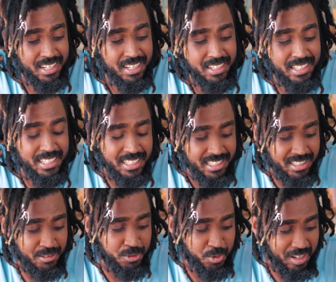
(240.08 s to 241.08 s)
the ease
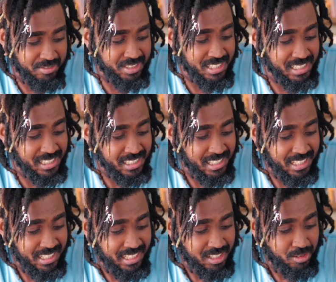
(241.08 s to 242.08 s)
of travel
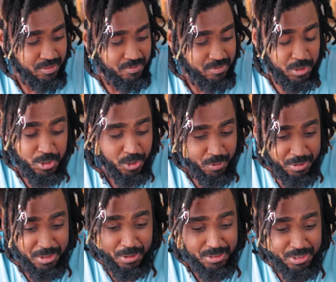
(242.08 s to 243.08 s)
for sure,
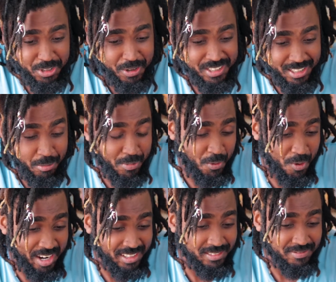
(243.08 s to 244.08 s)
without a doubt, number
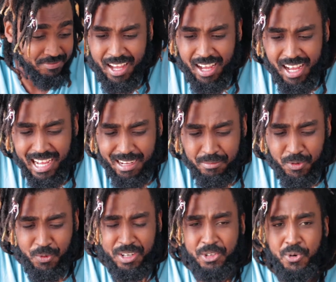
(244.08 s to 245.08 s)
one.
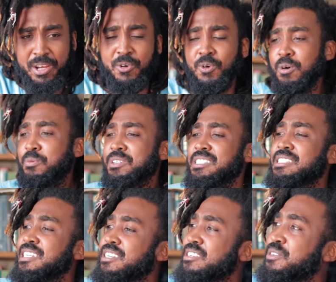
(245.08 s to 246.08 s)
What do I hope will
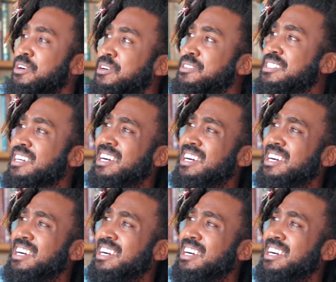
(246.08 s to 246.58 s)
stick around?